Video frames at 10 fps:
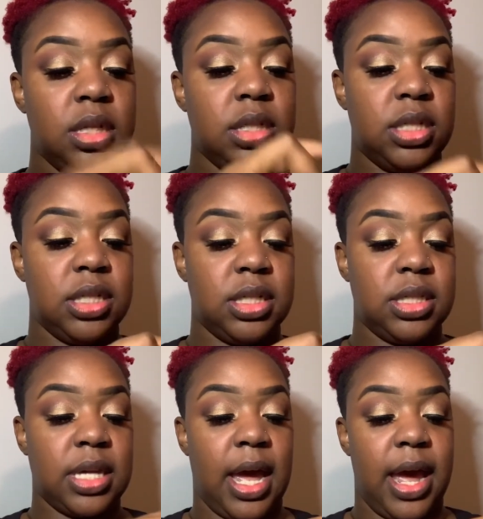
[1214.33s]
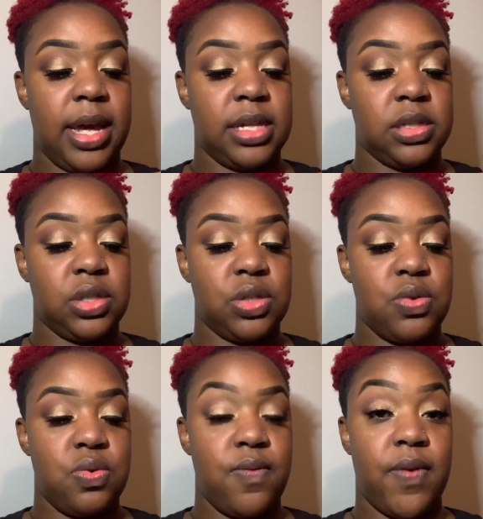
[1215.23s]
just got
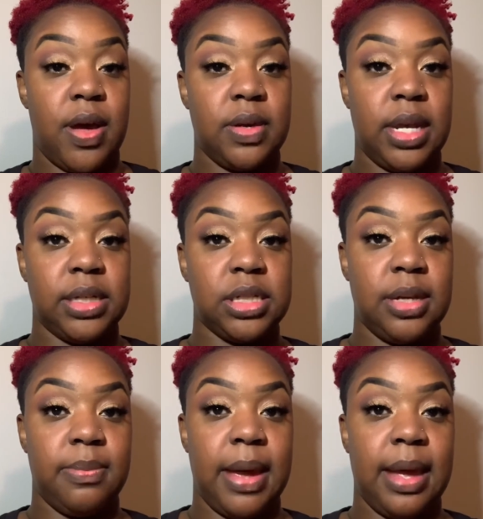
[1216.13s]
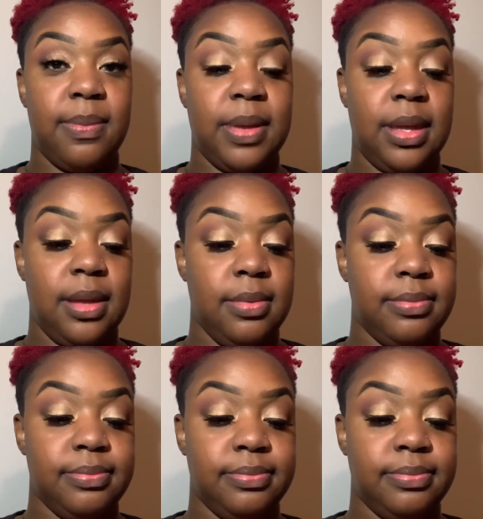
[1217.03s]
into foundation maybe